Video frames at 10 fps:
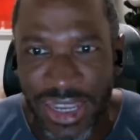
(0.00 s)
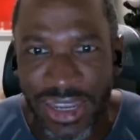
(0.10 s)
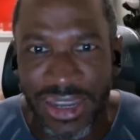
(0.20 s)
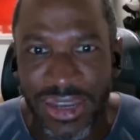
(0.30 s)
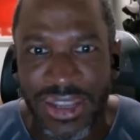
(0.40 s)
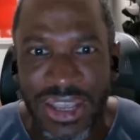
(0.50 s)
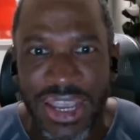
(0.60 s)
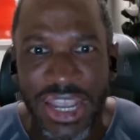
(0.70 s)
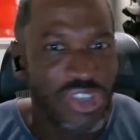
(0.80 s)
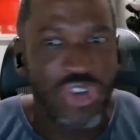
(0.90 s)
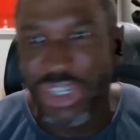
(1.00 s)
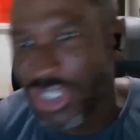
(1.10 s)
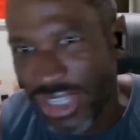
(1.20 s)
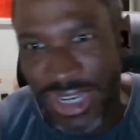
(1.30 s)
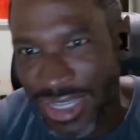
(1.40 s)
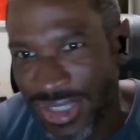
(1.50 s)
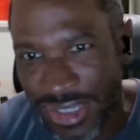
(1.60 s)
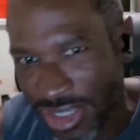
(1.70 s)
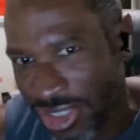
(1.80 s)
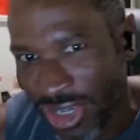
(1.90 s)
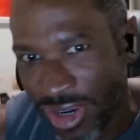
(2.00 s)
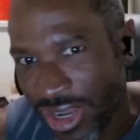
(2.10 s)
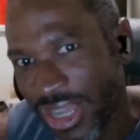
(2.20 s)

and it's crushing the NASDAQ this year.